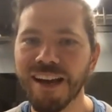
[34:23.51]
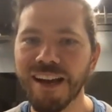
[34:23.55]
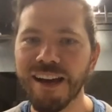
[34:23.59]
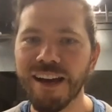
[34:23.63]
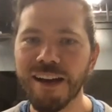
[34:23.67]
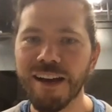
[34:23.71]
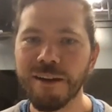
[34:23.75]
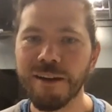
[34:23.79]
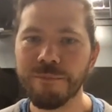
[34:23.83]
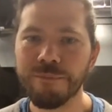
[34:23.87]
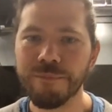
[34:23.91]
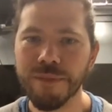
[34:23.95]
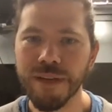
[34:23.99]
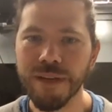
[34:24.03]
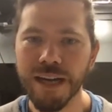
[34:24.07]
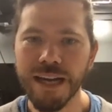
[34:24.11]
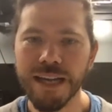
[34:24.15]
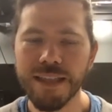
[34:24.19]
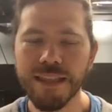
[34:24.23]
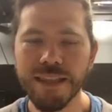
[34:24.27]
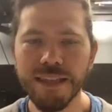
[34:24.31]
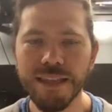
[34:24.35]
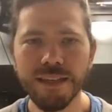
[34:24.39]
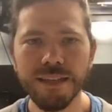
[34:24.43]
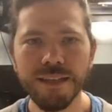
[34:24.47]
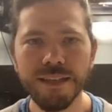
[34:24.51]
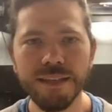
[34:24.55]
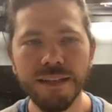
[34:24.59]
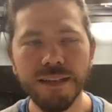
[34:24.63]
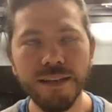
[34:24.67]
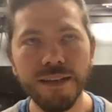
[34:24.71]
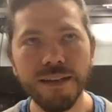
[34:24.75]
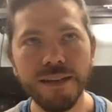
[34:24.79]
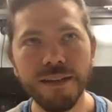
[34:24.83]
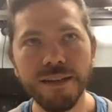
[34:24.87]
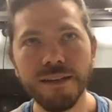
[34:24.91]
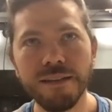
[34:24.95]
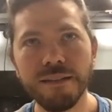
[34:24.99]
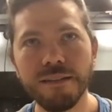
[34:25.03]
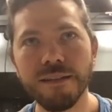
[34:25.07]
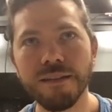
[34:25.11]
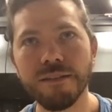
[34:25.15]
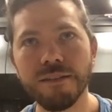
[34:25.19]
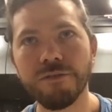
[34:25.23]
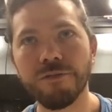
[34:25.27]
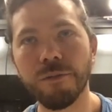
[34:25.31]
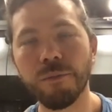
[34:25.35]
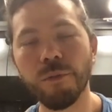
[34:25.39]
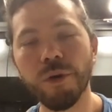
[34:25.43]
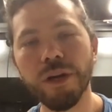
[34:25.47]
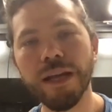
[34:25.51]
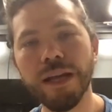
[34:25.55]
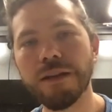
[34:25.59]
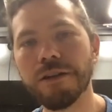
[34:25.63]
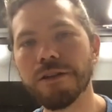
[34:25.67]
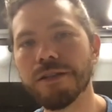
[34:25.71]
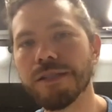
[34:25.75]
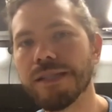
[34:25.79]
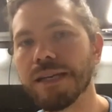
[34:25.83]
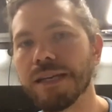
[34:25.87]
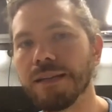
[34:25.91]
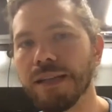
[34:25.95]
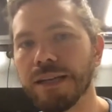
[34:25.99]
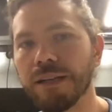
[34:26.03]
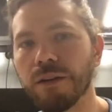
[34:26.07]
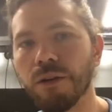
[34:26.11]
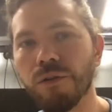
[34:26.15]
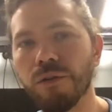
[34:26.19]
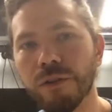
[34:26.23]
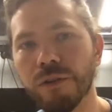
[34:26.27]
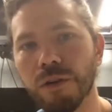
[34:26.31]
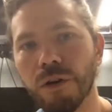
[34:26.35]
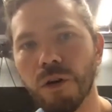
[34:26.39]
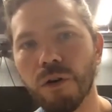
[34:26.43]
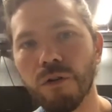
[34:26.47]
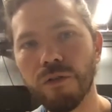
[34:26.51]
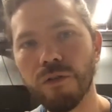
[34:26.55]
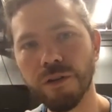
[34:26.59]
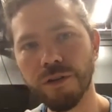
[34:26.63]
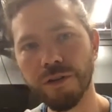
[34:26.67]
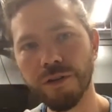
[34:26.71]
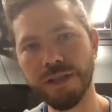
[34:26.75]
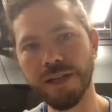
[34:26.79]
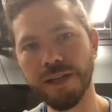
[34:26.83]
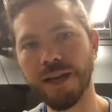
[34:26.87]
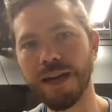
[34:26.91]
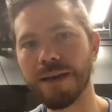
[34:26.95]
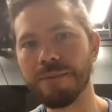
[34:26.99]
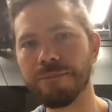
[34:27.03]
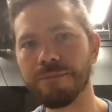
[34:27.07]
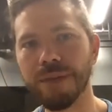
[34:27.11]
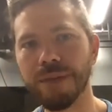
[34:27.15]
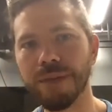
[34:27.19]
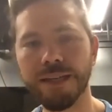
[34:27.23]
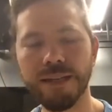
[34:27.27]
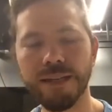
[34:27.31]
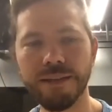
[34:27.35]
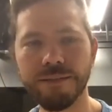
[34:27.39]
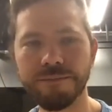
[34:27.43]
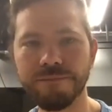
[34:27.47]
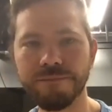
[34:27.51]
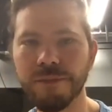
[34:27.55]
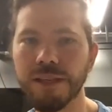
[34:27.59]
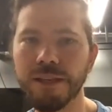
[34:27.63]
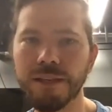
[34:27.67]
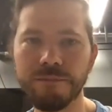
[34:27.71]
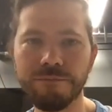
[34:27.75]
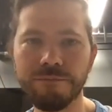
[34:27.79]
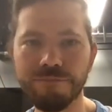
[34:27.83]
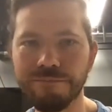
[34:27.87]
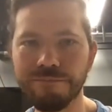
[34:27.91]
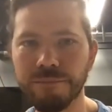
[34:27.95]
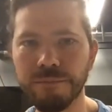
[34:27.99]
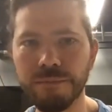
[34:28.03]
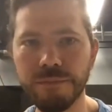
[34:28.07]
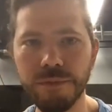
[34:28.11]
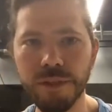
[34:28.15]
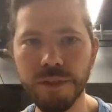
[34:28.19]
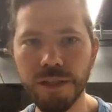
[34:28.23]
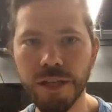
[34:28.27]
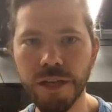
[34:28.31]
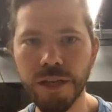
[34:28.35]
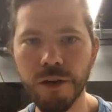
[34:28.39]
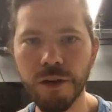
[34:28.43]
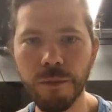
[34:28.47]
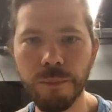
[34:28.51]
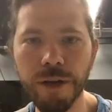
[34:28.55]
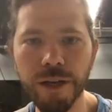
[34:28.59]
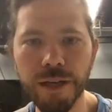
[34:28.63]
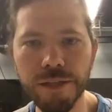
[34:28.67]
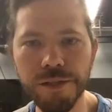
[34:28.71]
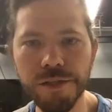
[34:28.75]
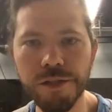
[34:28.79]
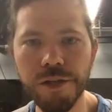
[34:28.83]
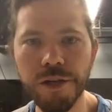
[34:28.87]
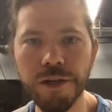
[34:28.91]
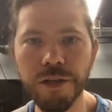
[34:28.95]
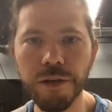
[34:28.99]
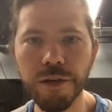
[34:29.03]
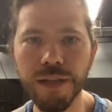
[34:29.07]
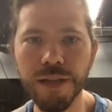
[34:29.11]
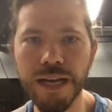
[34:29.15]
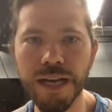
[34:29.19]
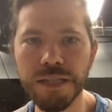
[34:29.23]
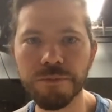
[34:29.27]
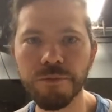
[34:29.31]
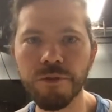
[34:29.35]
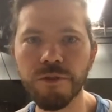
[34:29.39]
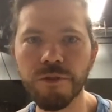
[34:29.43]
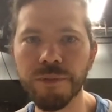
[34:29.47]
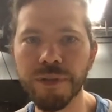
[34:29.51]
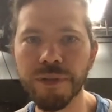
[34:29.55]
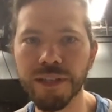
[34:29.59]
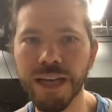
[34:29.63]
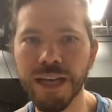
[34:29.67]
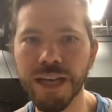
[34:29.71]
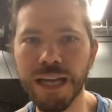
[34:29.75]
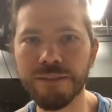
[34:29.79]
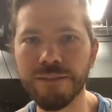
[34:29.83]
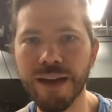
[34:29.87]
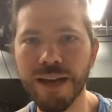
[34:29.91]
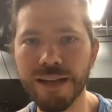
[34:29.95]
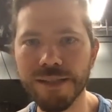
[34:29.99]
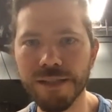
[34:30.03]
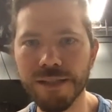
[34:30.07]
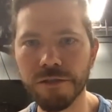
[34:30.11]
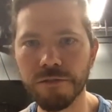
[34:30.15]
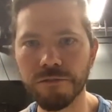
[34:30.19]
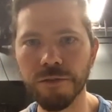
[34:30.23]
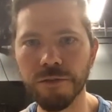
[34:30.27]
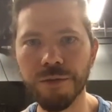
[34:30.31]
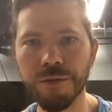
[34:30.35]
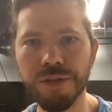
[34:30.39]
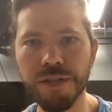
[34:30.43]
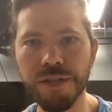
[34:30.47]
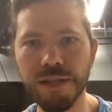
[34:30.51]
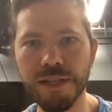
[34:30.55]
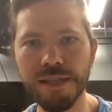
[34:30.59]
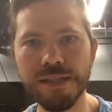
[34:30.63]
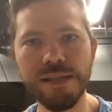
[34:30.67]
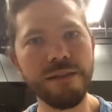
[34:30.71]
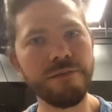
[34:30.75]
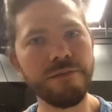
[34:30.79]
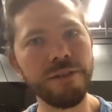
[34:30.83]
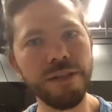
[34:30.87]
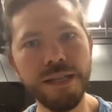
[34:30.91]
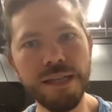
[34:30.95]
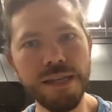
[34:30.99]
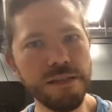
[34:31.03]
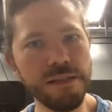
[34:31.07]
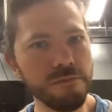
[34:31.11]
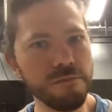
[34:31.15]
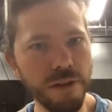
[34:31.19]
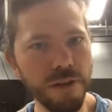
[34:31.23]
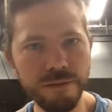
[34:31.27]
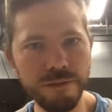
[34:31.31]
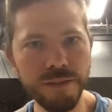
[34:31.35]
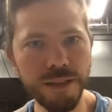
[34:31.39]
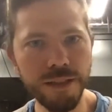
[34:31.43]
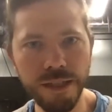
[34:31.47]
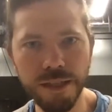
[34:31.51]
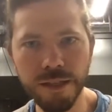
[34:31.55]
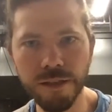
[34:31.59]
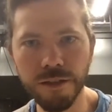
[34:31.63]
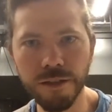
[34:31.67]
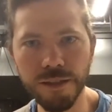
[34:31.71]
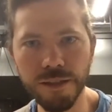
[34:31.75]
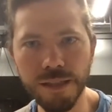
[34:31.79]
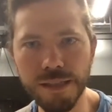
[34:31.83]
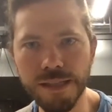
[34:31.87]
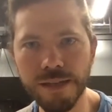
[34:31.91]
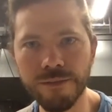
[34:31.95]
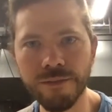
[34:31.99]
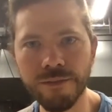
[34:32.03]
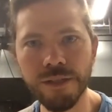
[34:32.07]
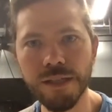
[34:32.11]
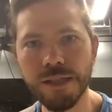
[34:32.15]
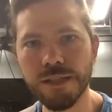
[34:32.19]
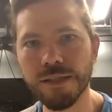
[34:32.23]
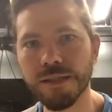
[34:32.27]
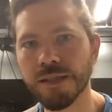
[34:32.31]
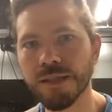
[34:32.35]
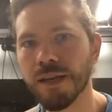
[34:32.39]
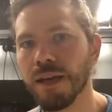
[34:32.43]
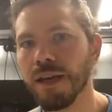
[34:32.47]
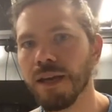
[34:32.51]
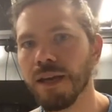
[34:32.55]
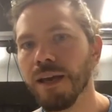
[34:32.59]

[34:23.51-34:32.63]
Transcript: Um, I think, from what I understand, like over over time, like a, uh, the you know American studio glass movement kind of has its roots in the 70s, roughly the early 70s.